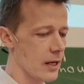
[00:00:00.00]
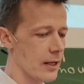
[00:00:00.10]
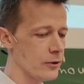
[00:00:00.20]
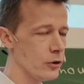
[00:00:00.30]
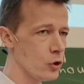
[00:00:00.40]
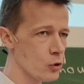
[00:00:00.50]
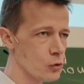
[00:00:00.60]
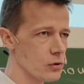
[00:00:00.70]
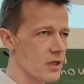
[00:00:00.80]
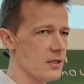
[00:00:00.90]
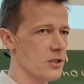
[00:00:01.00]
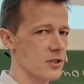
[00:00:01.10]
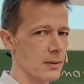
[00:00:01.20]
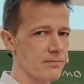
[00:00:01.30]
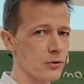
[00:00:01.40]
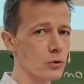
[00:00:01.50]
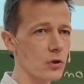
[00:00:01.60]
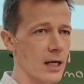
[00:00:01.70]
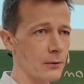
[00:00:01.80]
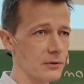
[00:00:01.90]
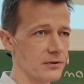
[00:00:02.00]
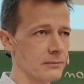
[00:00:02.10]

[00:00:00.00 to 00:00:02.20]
Nu is just a pseudo count.